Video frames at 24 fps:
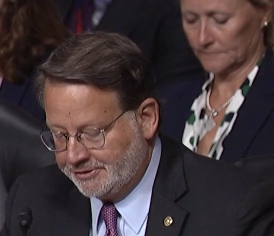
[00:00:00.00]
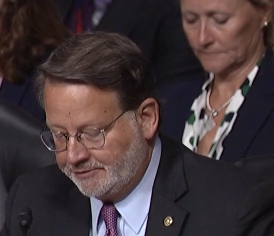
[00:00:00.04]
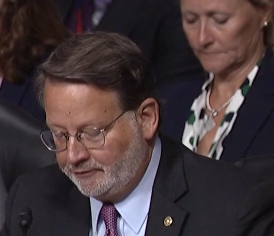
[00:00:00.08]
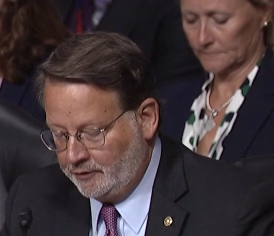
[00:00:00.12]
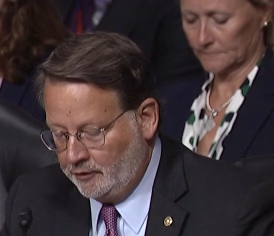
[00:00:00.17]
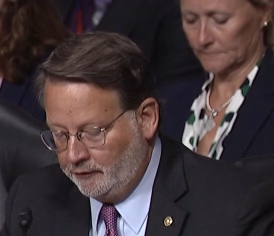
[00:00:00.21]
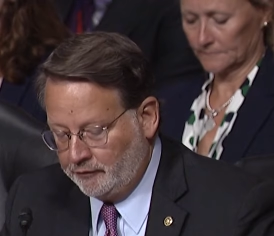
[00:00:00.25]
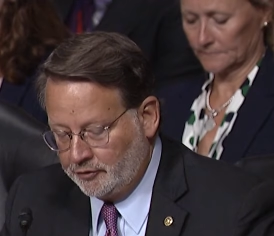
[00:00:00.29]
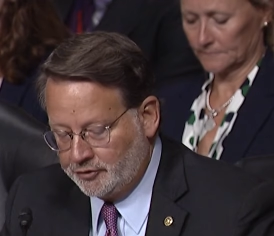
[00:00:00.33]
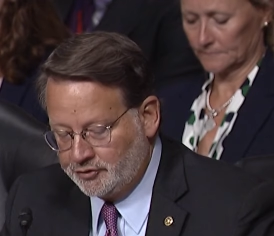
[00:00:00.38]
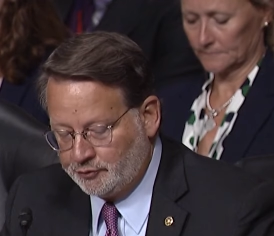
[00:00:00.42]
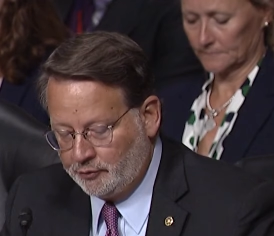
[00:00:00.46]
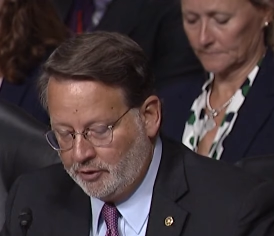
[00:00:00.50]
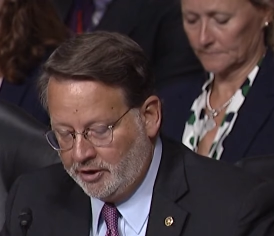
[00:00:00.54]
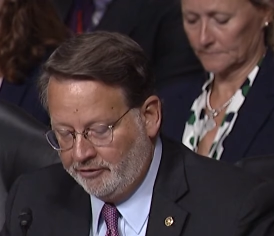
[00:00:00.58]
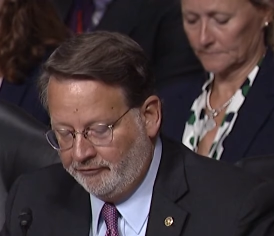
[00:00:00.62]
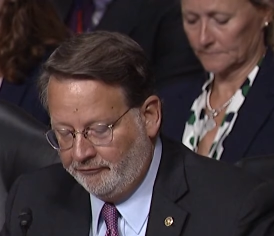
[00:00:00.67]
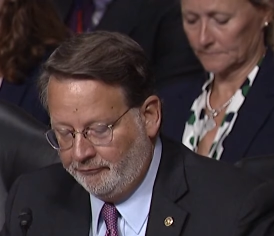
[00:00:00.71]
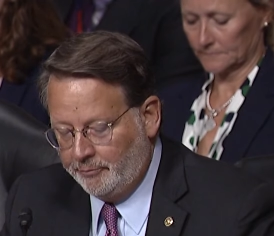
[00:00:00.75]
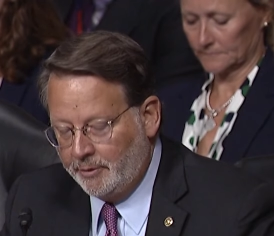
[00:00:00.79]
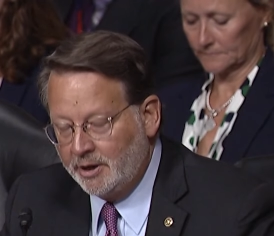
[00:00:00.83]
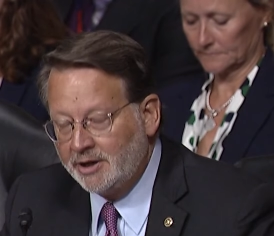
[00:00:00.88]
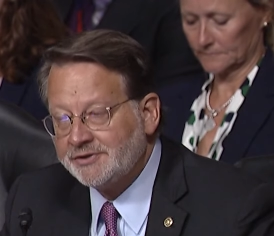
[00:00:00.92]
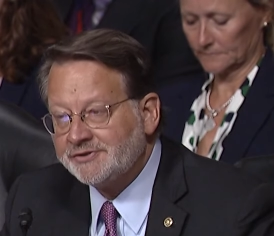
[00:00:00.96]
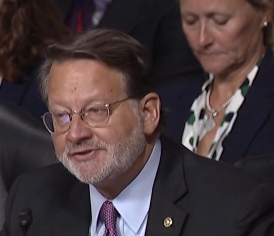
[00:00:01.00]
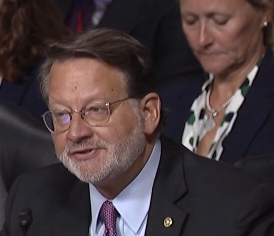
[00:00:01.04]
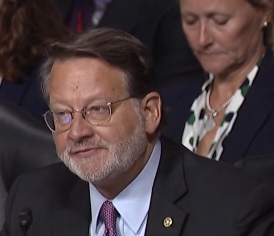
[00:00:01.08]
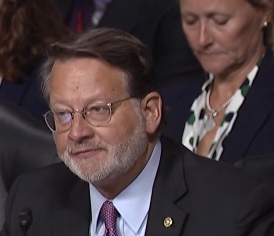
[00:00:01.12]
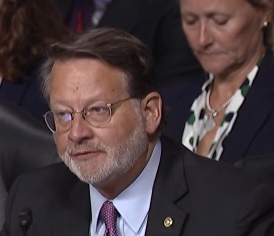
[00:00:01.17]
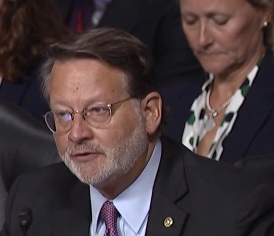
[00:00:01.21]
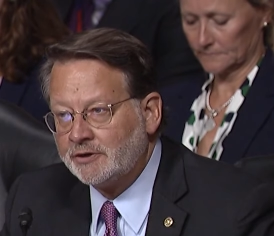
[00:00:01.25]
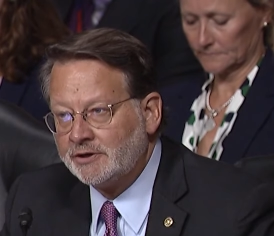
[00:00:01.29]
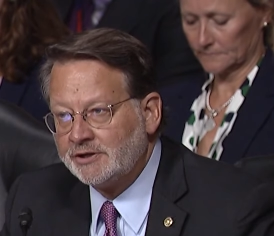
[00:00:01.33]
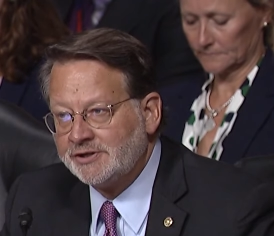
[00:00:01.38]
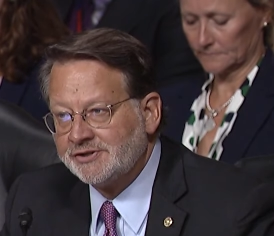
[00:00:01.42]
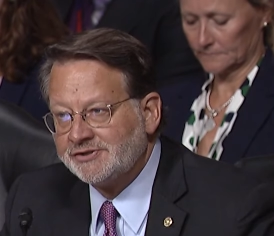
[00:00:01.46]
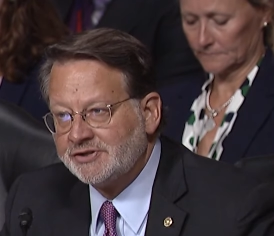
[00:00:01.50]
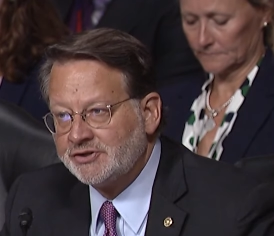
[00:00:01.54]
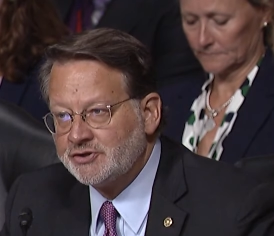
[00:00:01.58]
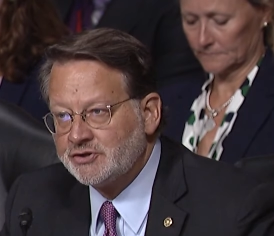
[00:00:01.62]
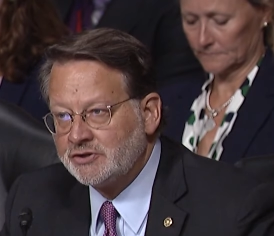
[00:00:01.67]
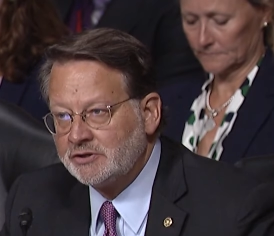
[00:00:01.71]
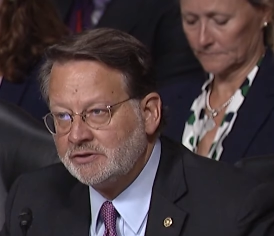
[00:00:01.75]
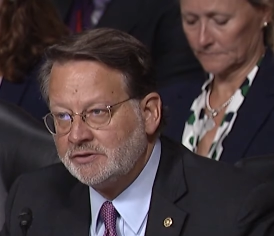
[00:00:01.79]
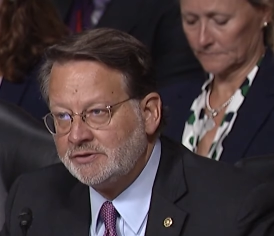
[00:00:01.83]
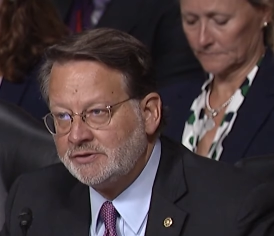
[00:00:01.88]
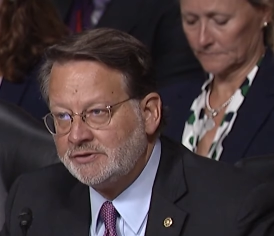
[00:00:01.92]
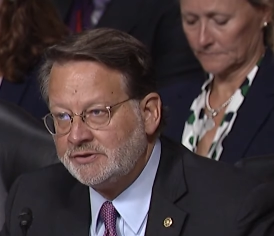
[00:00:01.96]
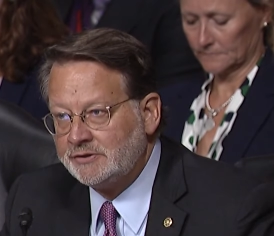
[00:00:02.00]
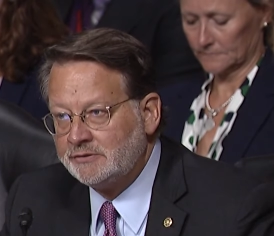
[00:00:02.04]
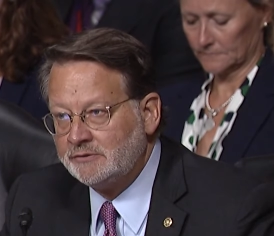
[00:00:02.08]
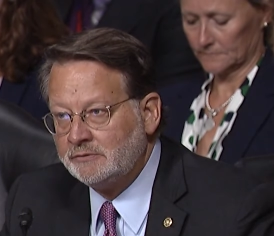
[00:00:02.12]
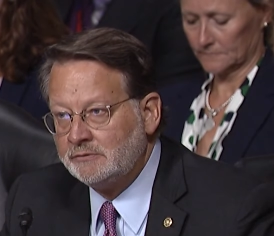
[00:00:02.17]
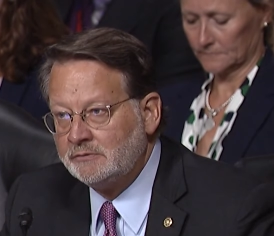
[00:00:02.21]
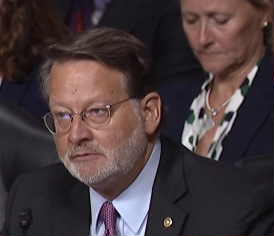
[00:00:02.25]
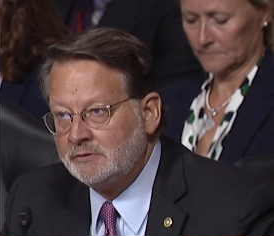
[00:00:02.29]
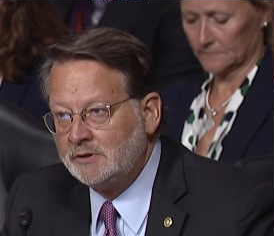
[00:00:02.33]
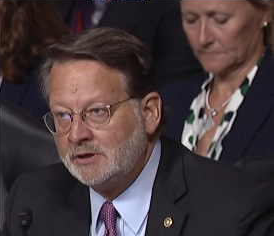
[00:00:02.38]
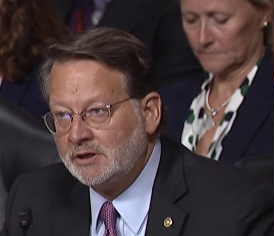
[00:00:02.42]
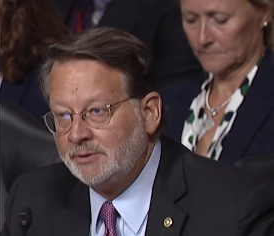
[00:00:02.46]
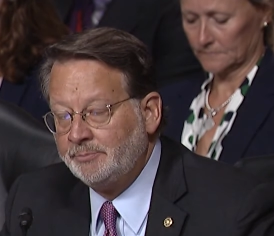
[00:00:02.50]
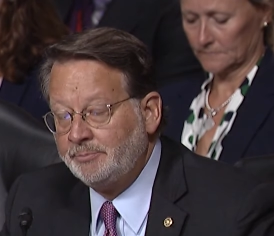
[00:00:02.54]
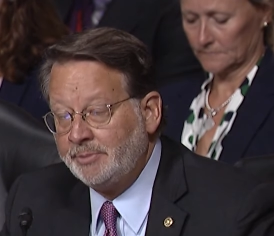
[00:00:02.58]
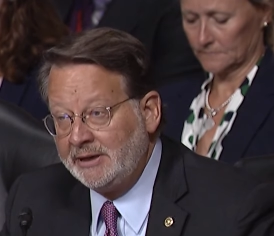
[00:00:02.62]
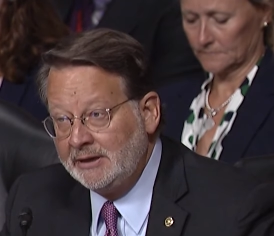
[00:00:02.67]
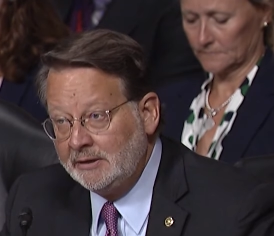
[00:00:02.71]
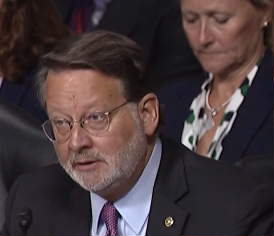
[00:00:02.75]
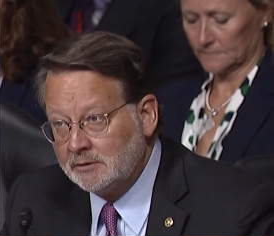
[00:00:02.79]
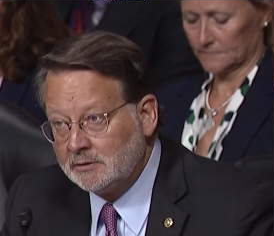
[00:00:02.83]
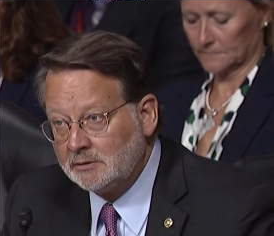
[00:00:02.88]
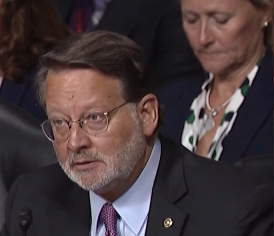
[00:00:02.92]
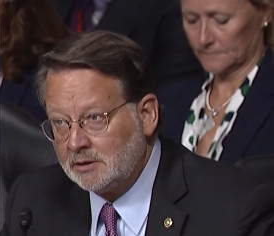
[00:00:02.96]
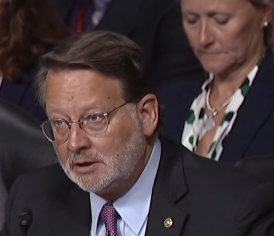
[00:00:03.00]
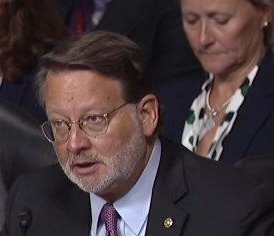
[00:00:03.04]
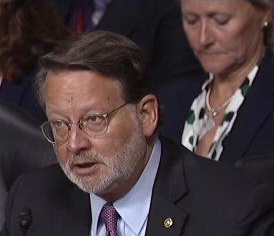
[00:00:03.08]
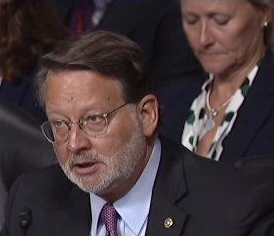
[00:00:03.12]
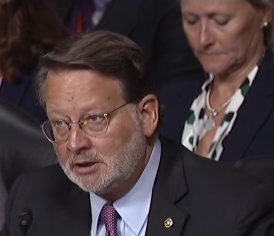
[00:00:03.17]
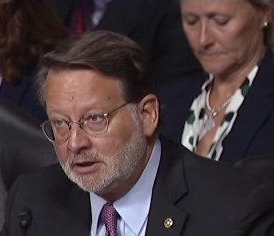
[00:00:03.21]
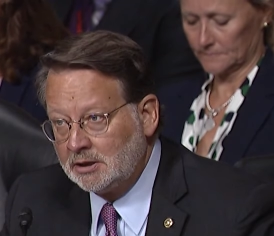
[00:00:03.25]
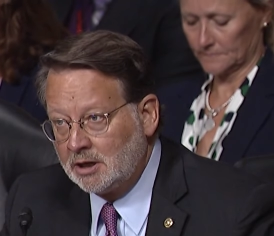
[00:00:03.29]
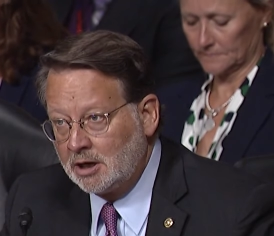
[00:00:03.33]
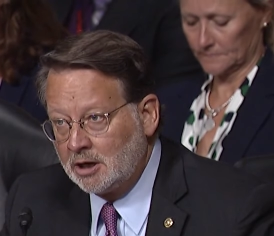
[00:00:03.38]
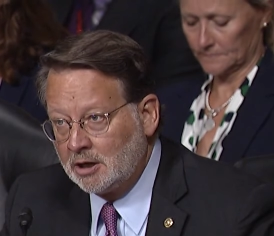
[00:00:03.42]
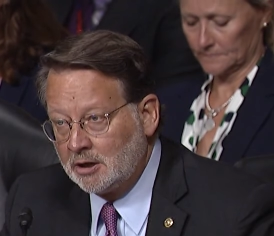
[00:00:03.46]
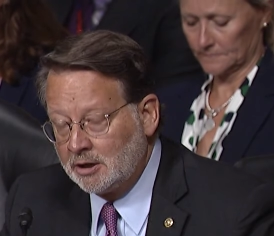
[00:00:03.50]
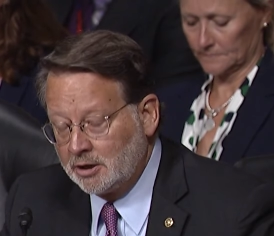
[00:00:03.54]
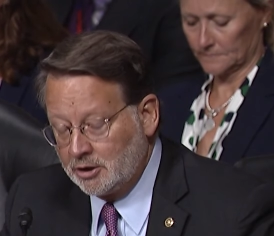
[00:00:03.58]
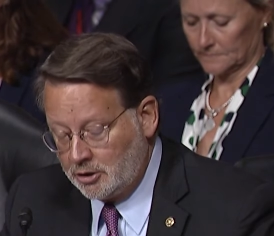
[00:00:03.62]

Speaker 1: of over 12 months for a decision to appeal uh, are